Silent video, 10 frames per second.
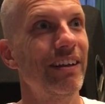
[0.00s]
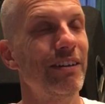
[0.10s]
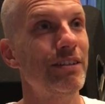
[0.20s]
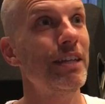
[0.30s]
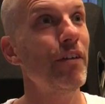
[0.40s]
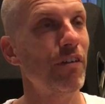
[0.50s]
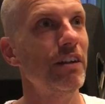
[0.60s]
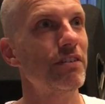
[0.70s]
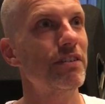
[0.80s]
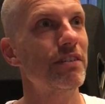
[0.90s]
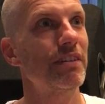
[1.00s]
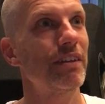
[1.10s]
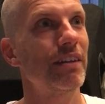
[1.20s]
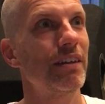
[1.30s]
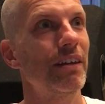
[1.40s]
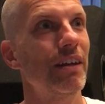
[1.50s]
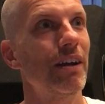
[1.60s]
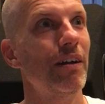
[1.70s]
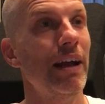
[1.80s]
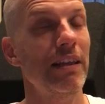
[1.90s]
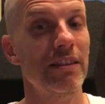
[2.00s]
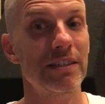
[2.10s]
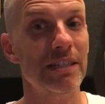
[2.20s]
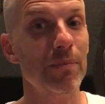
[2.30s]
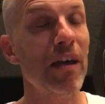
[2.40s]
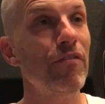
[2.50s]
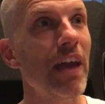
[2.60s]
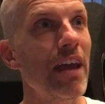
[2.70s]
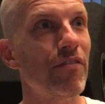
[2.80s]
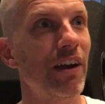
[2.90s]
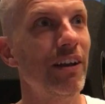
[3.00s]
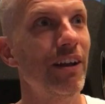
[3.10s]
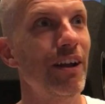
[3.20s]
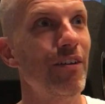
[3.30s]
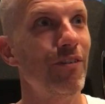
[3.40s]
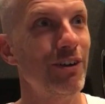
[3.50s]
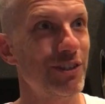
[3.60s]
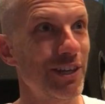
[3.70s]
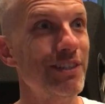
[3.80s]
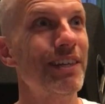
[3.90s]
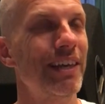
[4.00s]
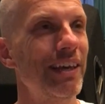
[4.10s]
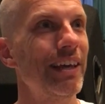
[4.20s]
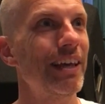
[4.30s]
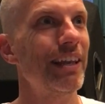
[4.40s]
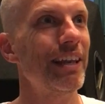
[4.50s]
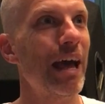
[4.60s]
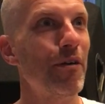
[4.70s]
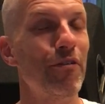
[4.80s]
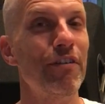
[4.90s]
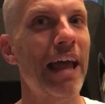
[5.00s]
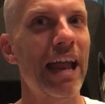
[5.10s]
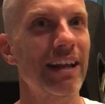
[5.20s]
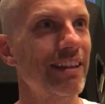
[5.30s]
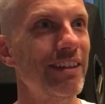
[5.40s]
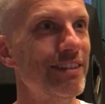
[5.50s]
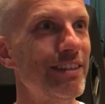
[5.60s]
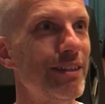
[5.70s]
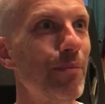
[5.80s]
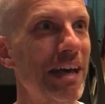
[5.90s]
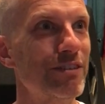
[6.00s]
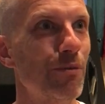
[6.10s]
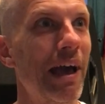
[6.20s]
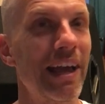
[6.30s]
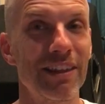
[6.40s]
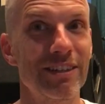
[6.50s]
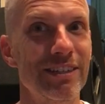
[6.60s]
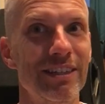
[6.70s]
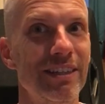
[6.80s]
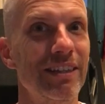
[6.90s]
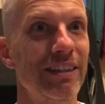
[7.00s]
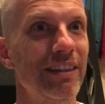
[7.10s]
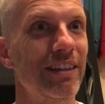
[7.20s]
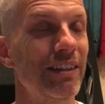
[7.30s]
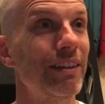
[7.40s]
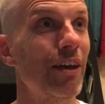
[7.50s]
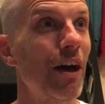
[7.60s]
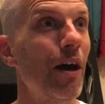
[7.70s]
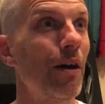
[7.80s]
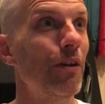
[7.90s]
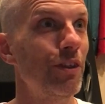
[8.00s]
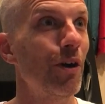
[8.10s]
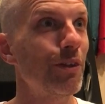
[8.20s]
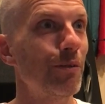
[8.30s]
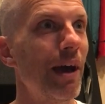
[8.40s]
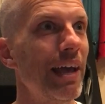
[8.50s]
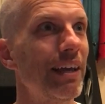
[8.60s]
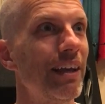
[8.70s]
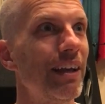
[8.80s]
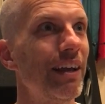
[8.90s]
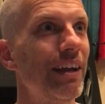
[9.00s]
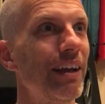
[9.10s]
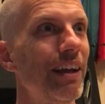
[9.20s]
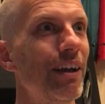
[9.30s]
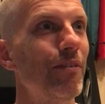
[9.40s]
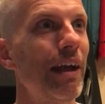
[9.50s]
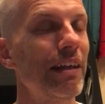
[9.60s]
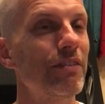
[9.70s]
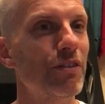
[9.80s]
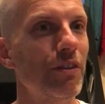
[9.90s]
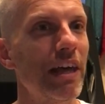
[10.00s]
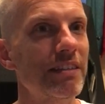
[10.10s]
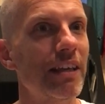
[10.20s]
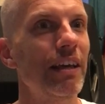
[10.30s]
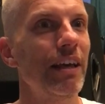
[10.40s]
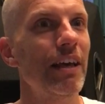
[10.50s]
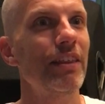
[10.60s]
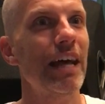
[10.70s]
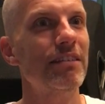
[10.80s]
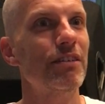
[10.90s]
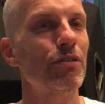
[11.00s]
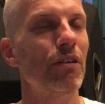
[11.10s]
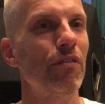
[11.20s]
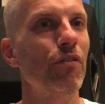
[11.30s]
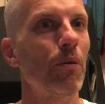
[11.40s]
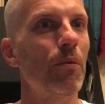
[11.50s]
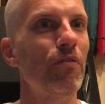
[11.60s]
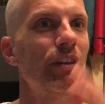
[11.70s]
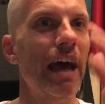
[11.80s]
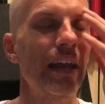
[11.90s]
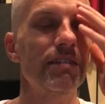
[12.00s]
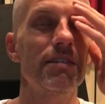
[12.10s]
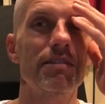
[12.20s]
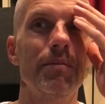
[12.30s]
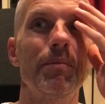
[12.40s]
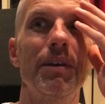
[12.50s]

There's a difference, right? This is my favorite versus now I'm a fanatic and this is the best way and this is the only way, right? So that's a sort of form of fanaticism.